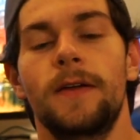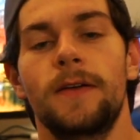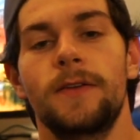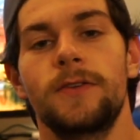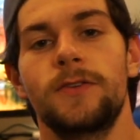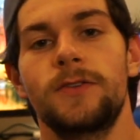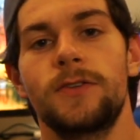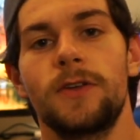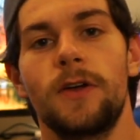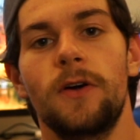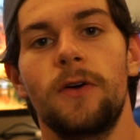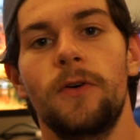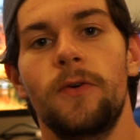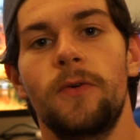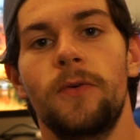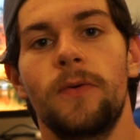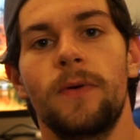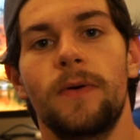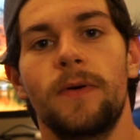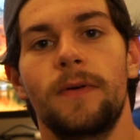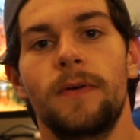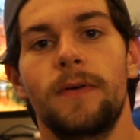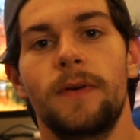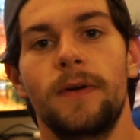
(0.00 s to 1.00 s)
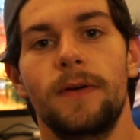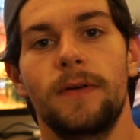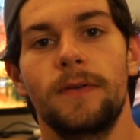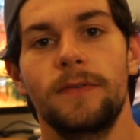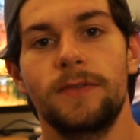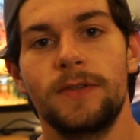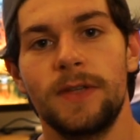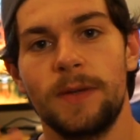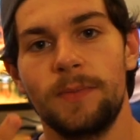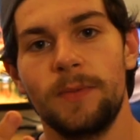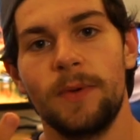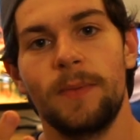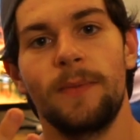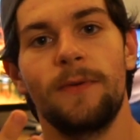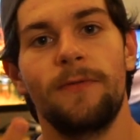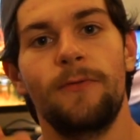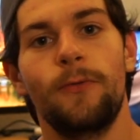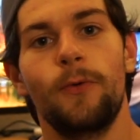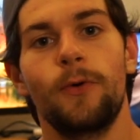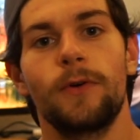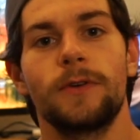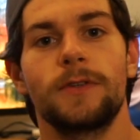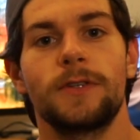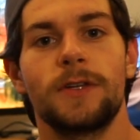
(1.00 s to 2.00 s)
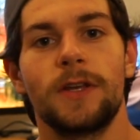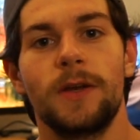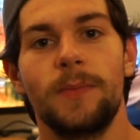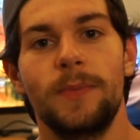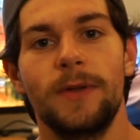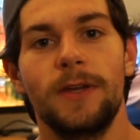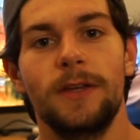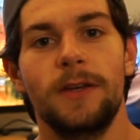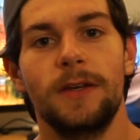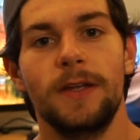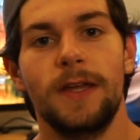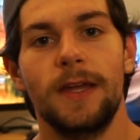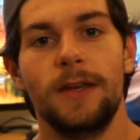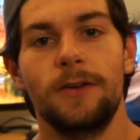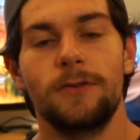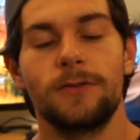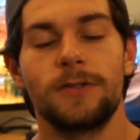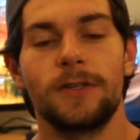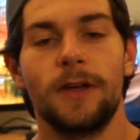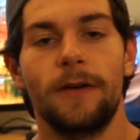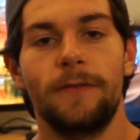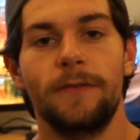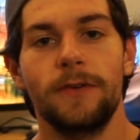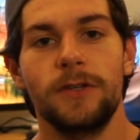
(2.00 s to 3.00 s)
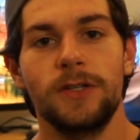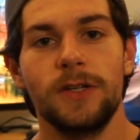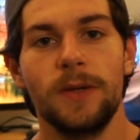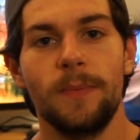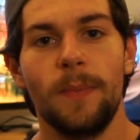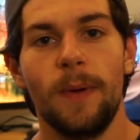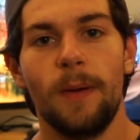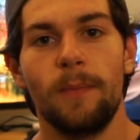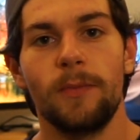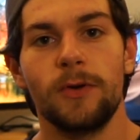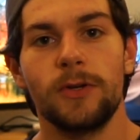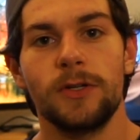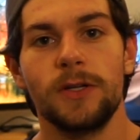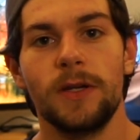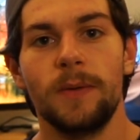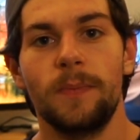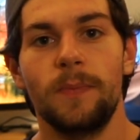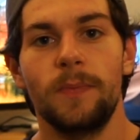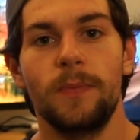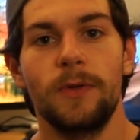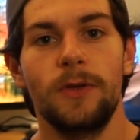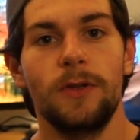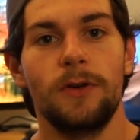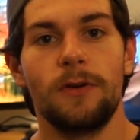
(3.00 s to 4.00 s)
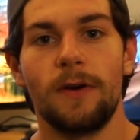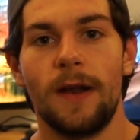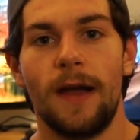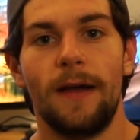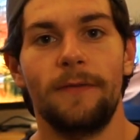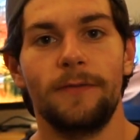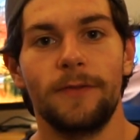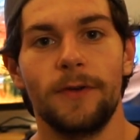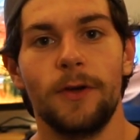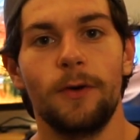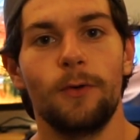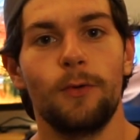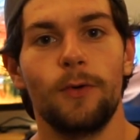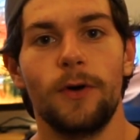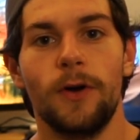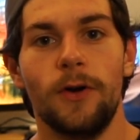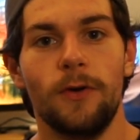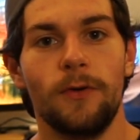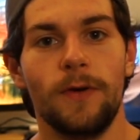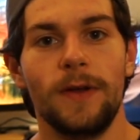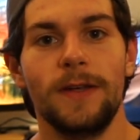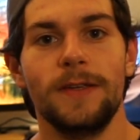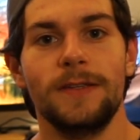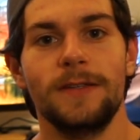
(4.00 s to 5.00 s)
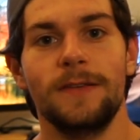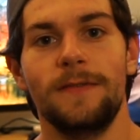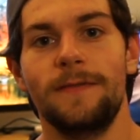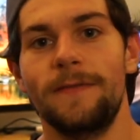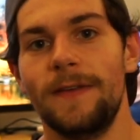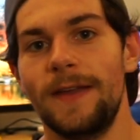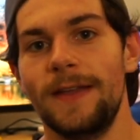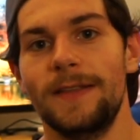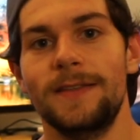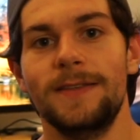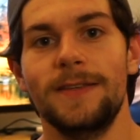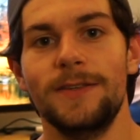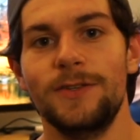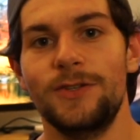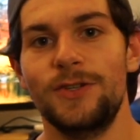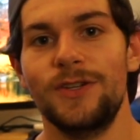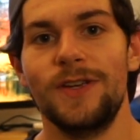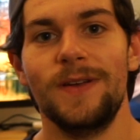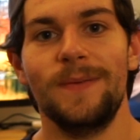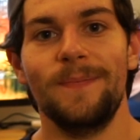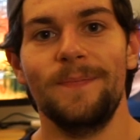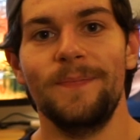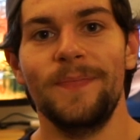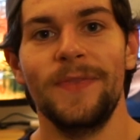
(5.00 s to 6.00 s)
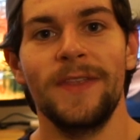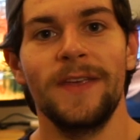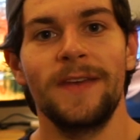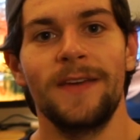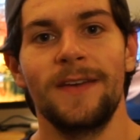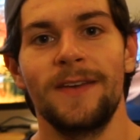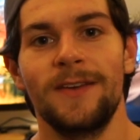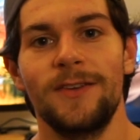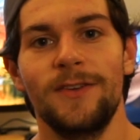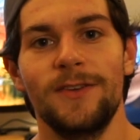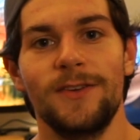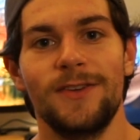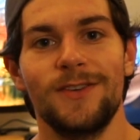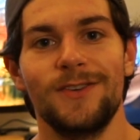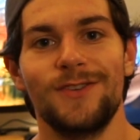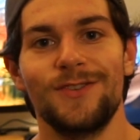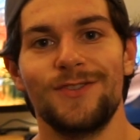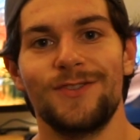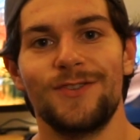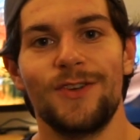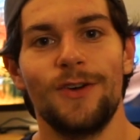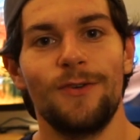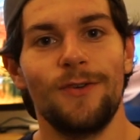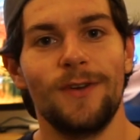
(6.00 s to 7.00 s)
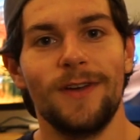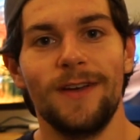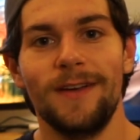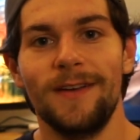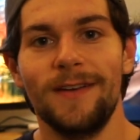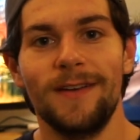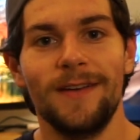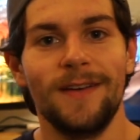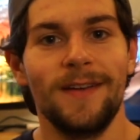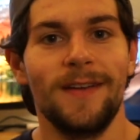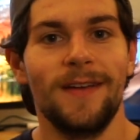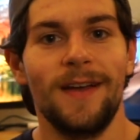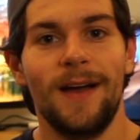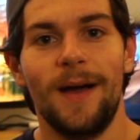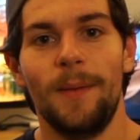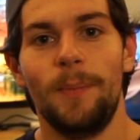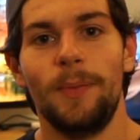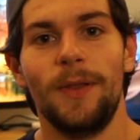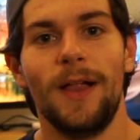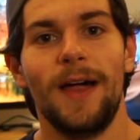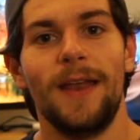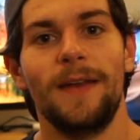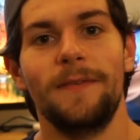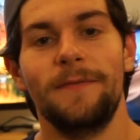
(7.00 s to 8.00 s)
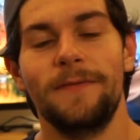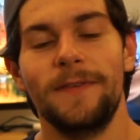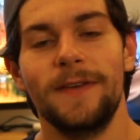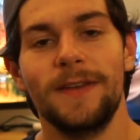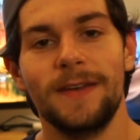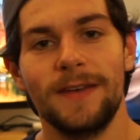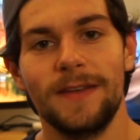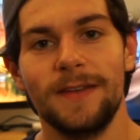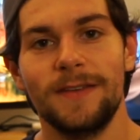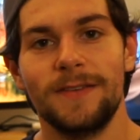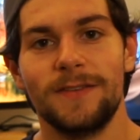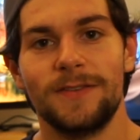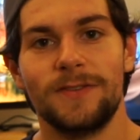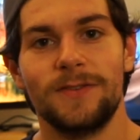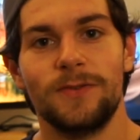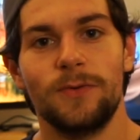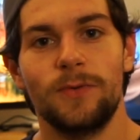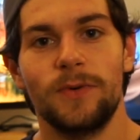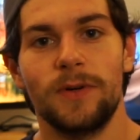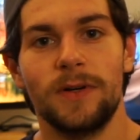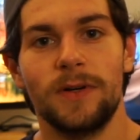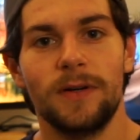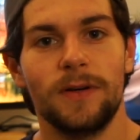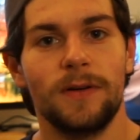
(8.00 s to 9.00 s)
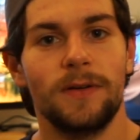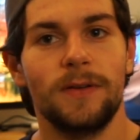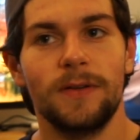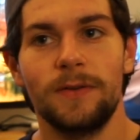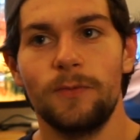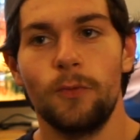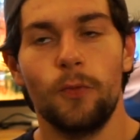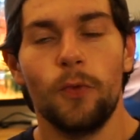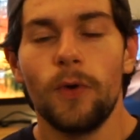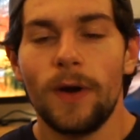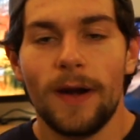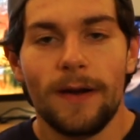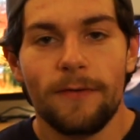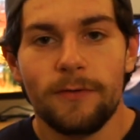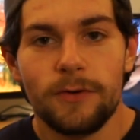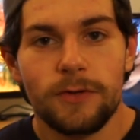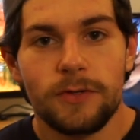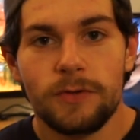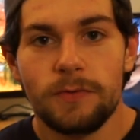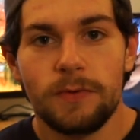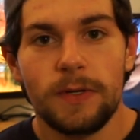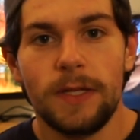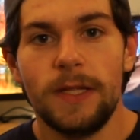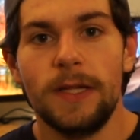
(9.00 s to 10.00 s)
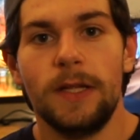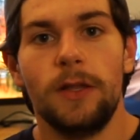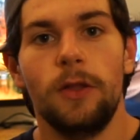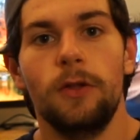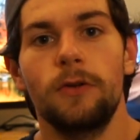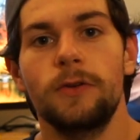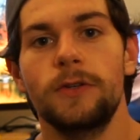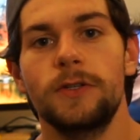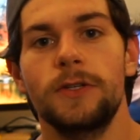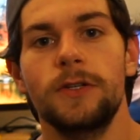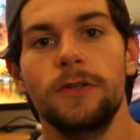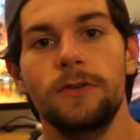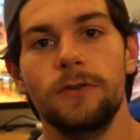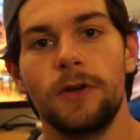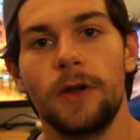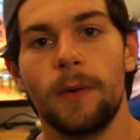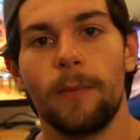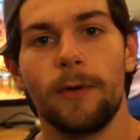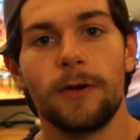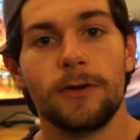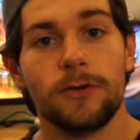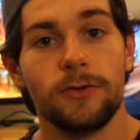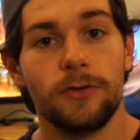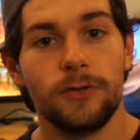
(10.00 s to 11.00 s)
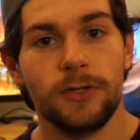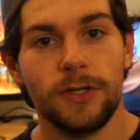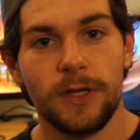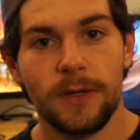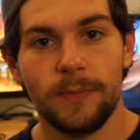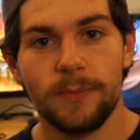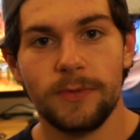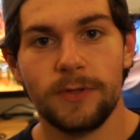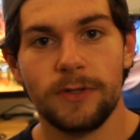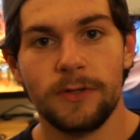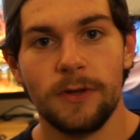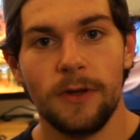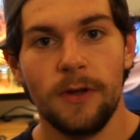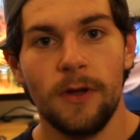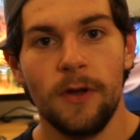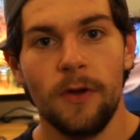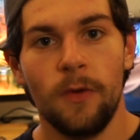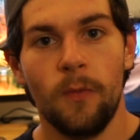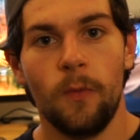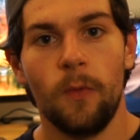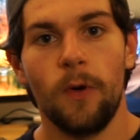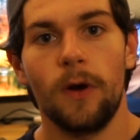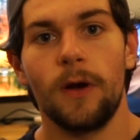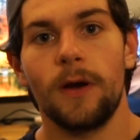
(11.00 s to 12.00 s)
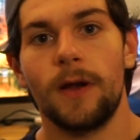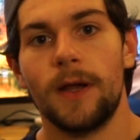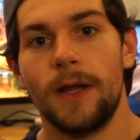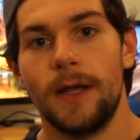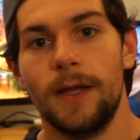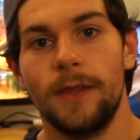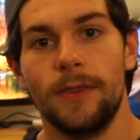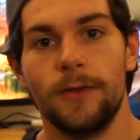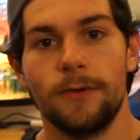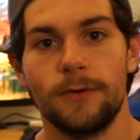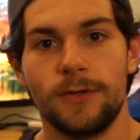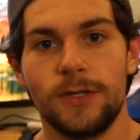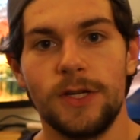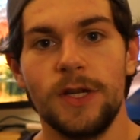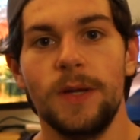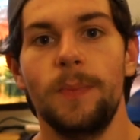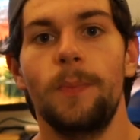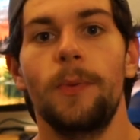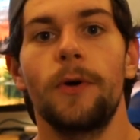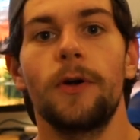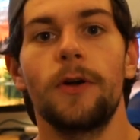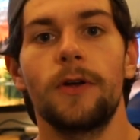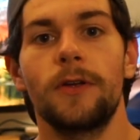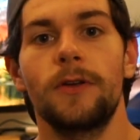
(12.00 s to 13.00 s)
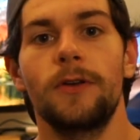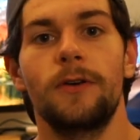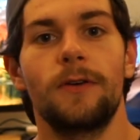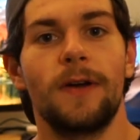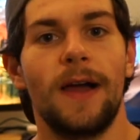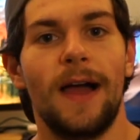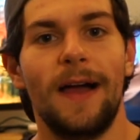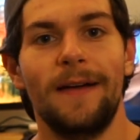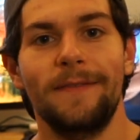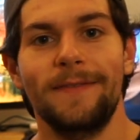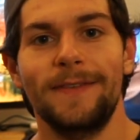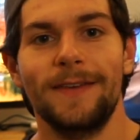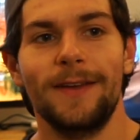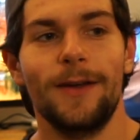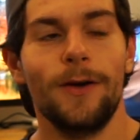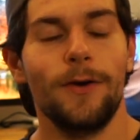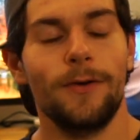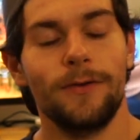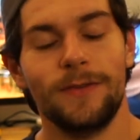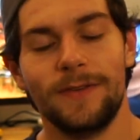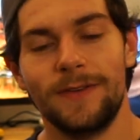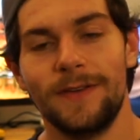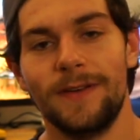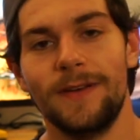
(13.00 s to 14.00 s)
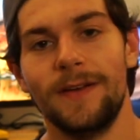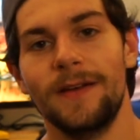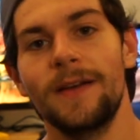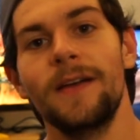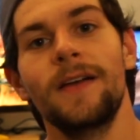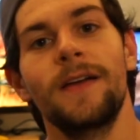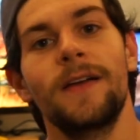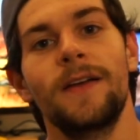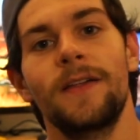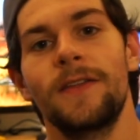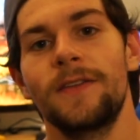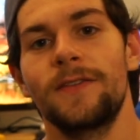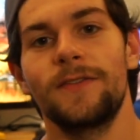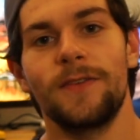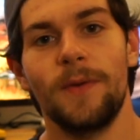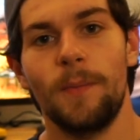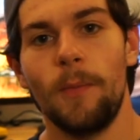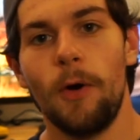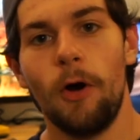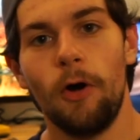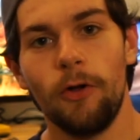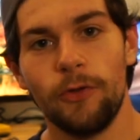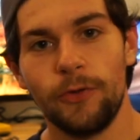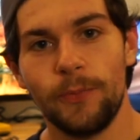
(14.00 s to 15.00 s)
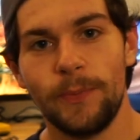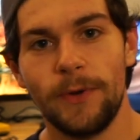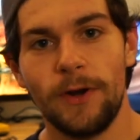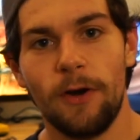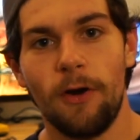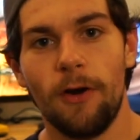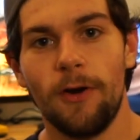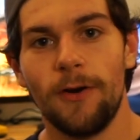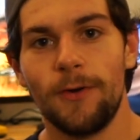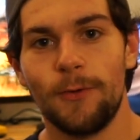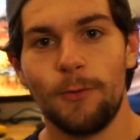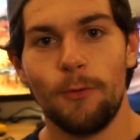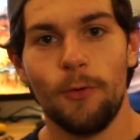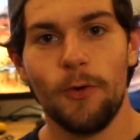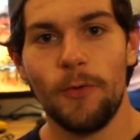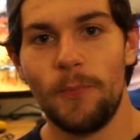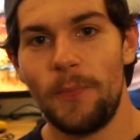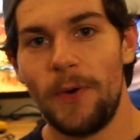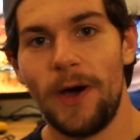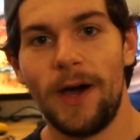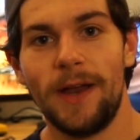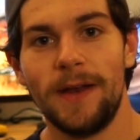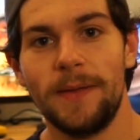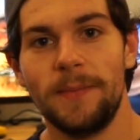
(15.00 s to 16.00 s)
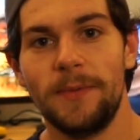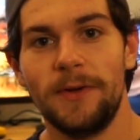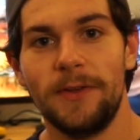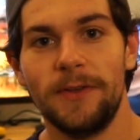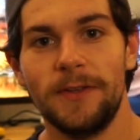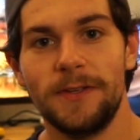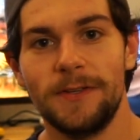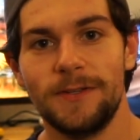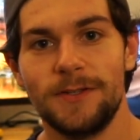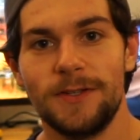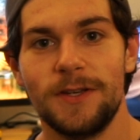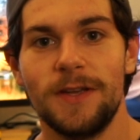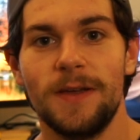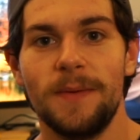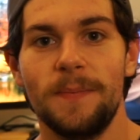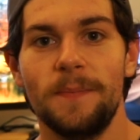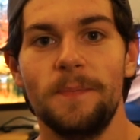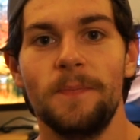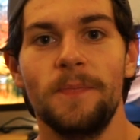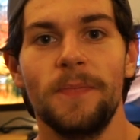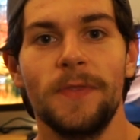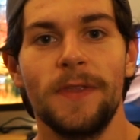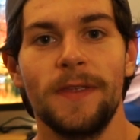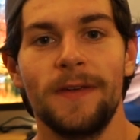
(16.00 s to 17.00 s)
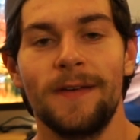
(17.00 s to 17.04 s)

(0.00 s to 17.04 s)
So tip number 4 is going to be to get yourself a gym membership. You don't have to go to a crazy fancy gym. You can just go to a Planet Fitness or whatever's really close to you. Commercial gyms work and they're cheaper. You don't have to go to some ultimate hardcore bodybuilding gym.